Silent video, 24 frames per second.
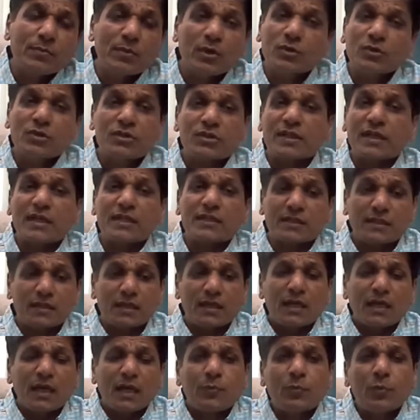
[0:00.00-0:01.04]
because the states
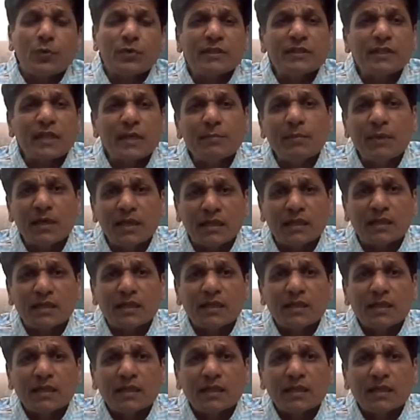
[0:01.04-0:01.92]
are putting their money